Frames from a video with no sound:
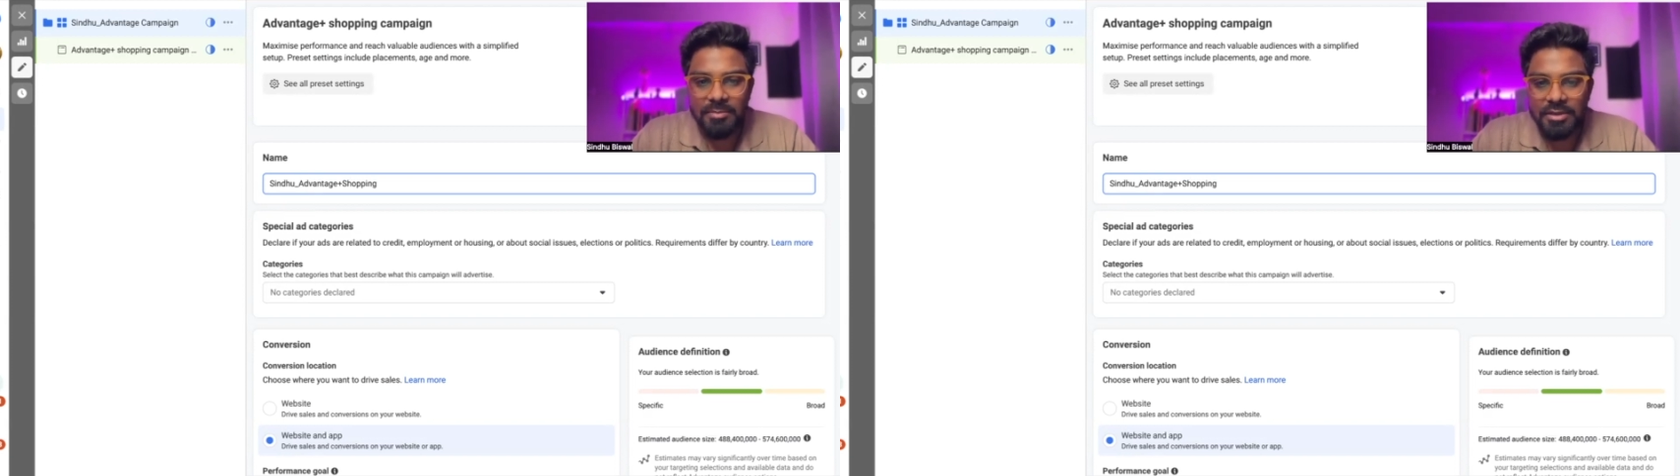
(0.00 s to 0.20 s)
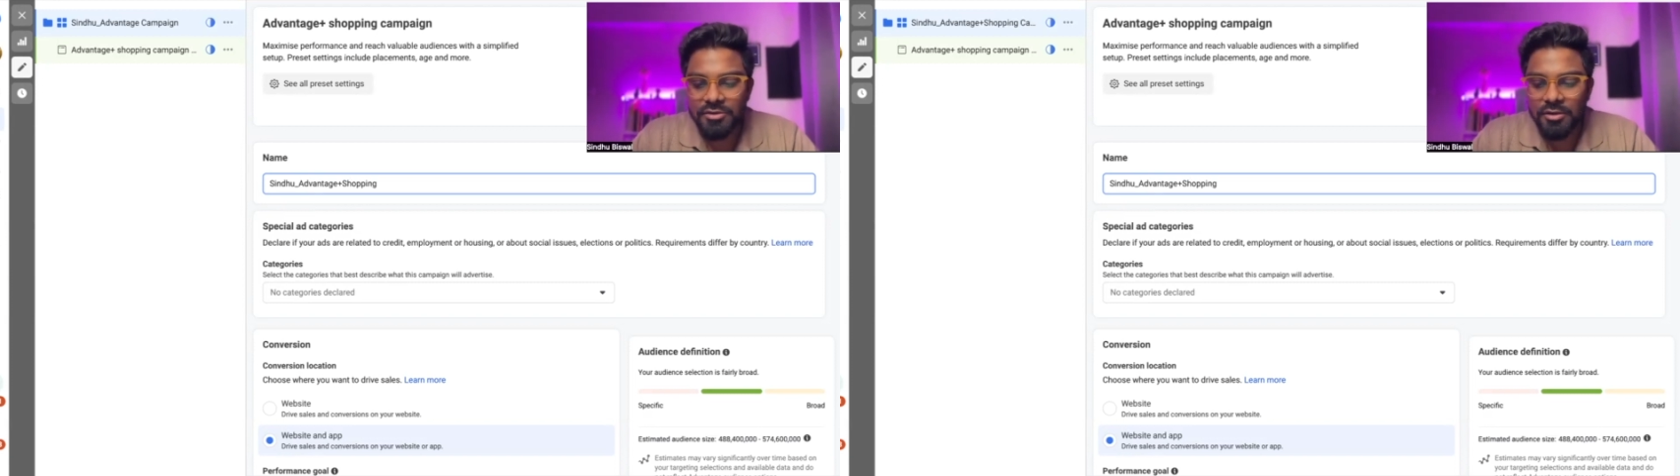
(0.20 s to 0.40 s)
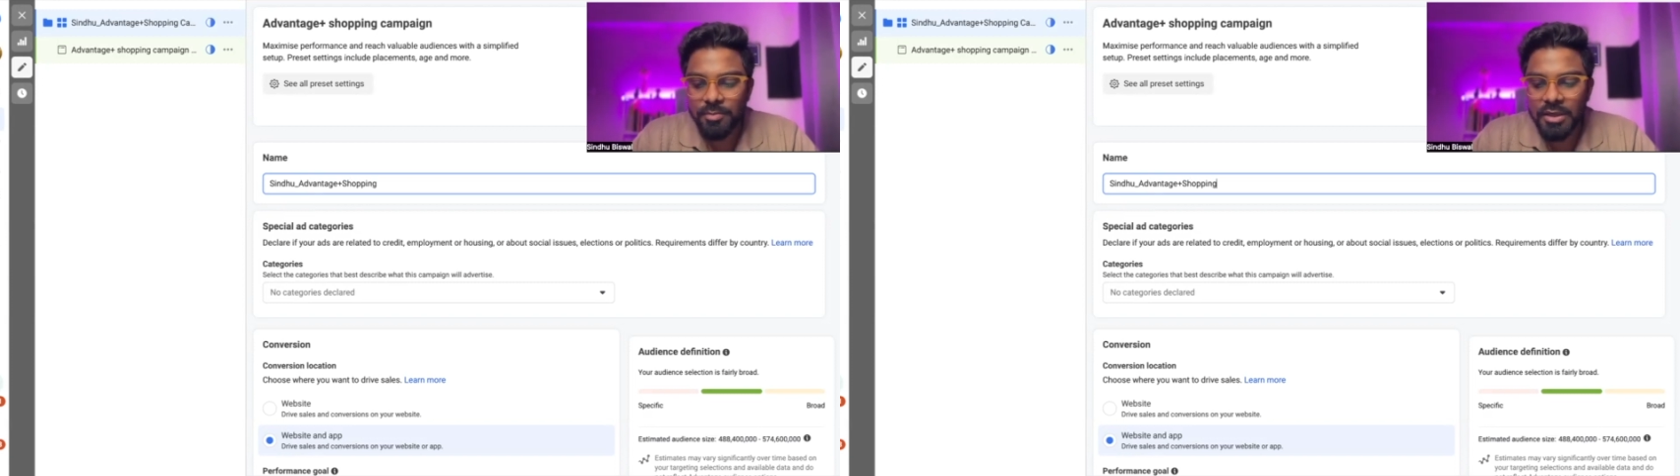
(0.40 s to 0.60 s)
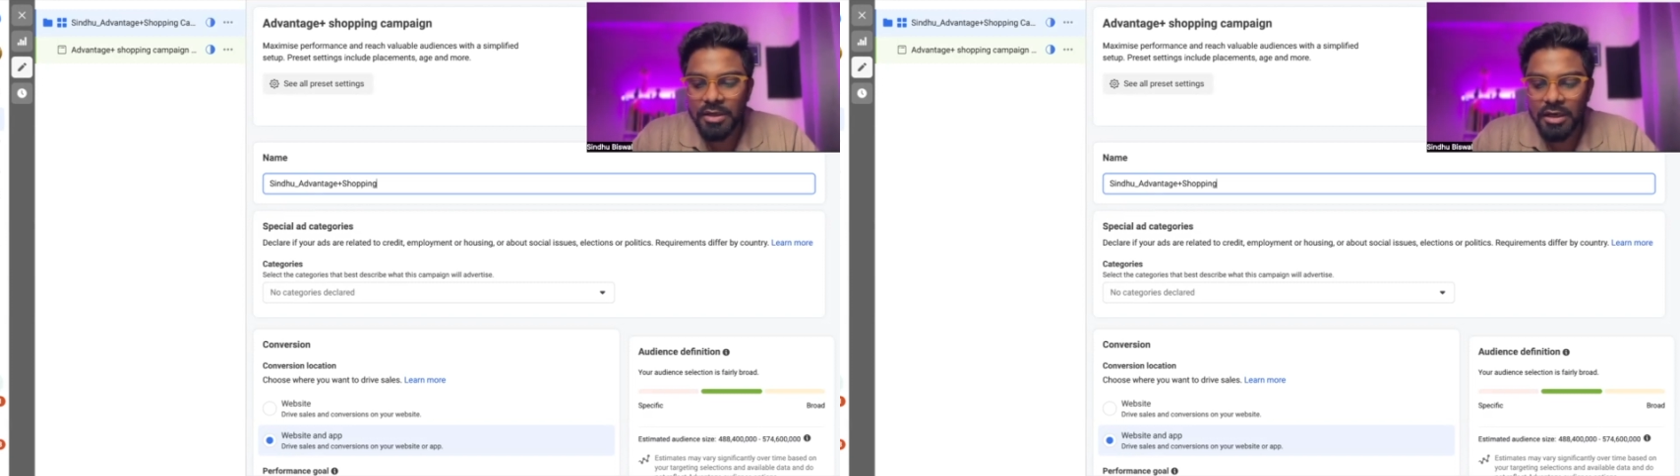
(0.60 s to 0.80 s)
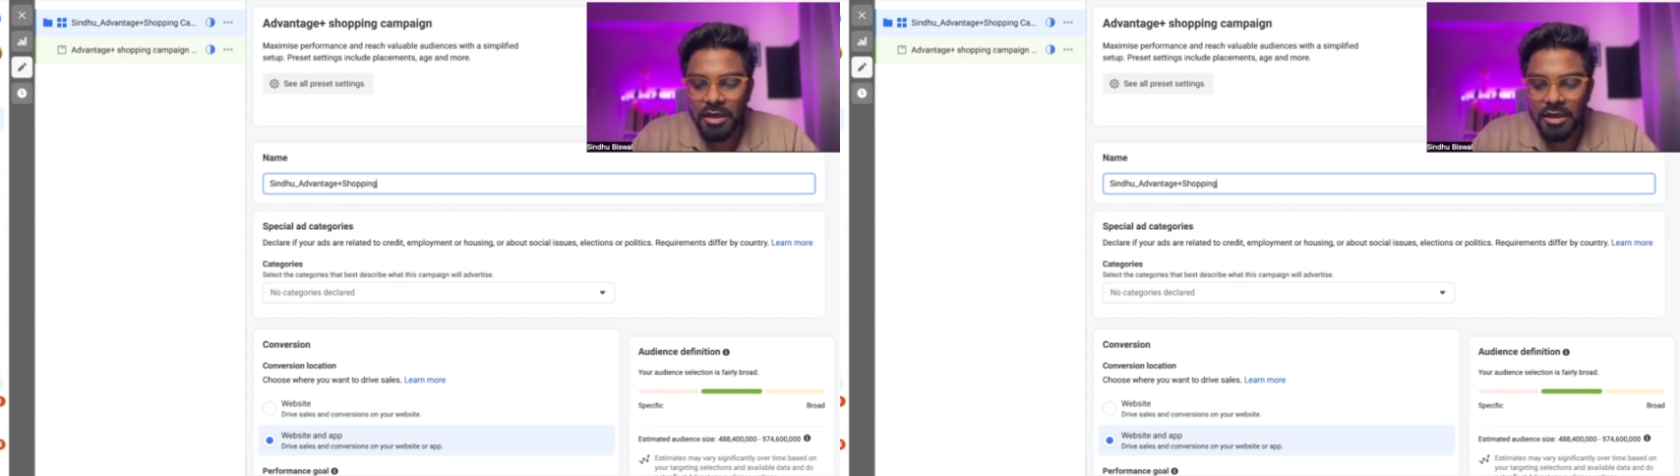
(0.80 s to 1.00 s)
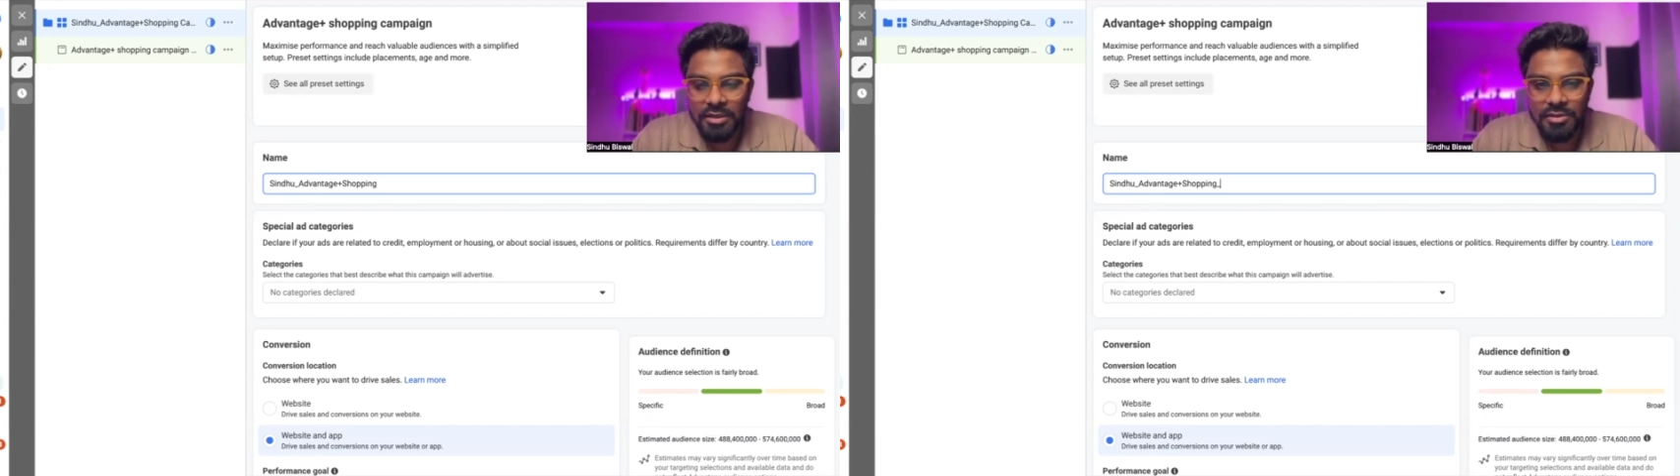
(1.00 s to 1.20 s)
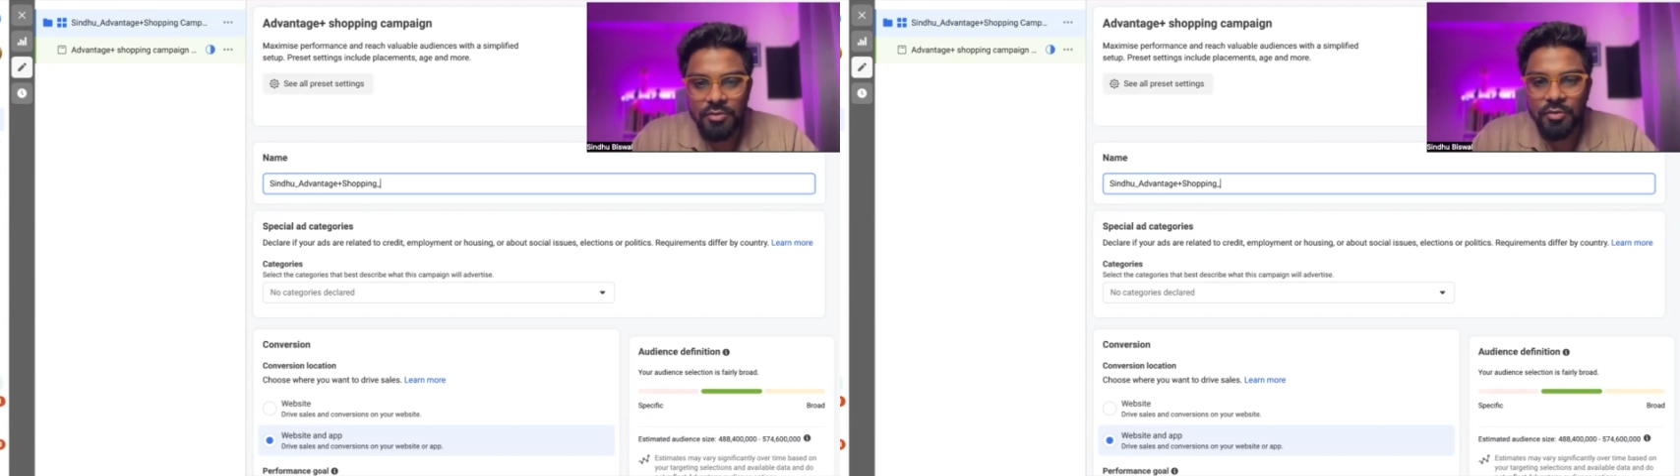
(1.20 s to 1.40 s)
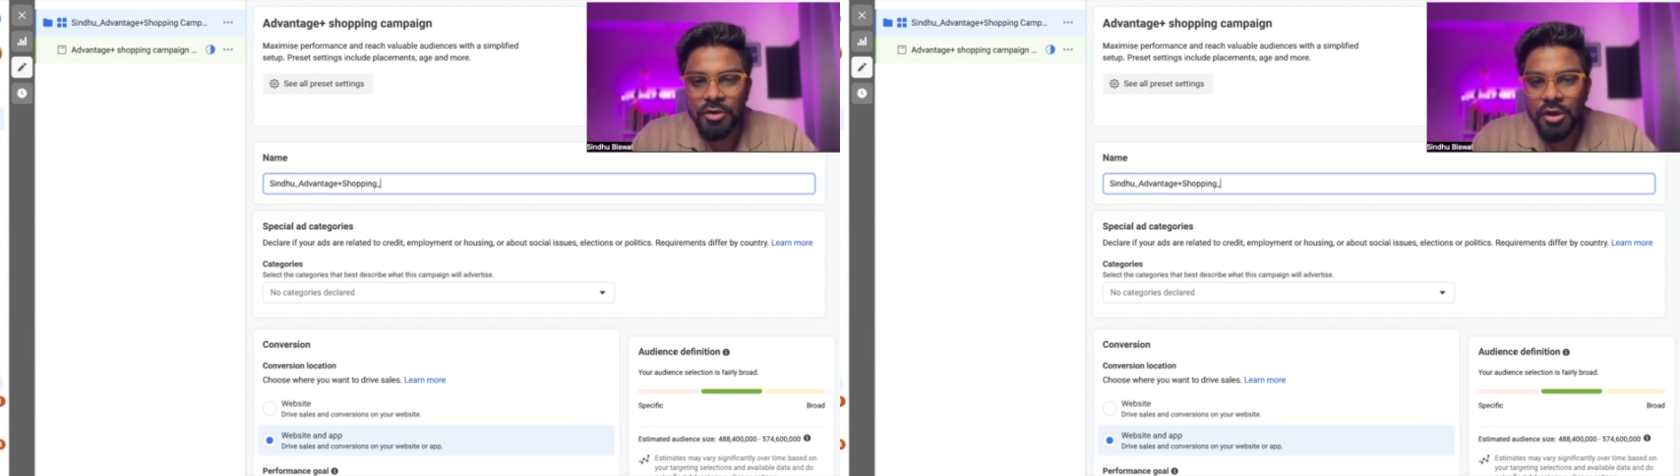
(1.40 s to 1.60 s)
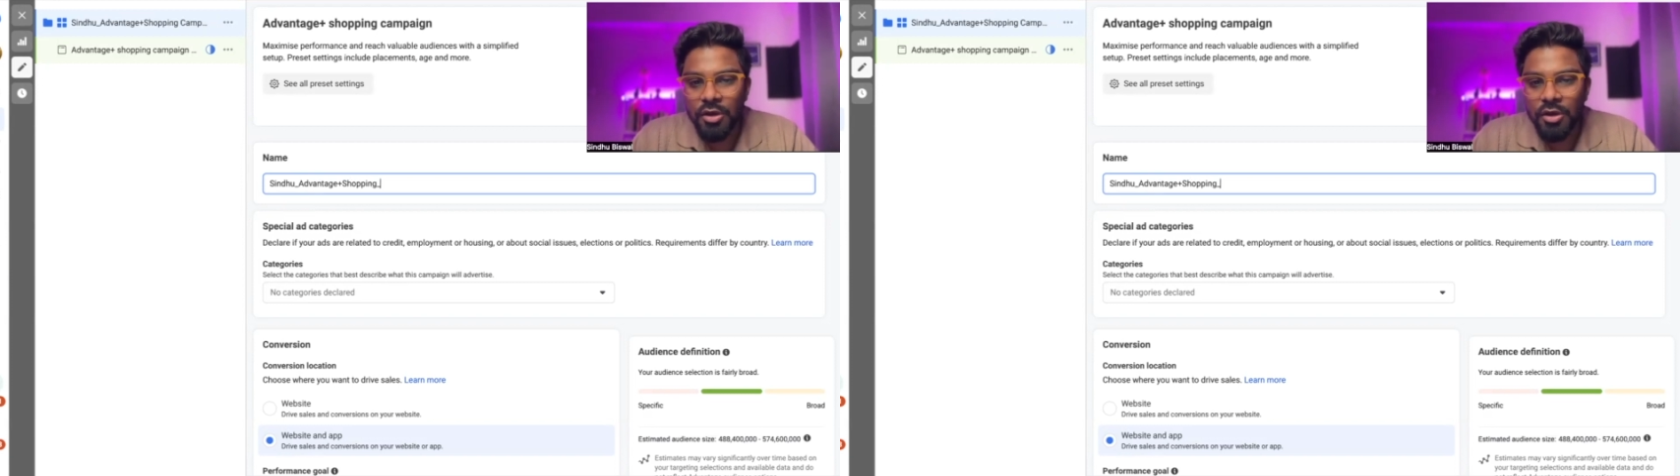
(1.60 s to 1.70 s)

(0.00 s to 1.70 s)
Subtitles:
Plus shopping underscore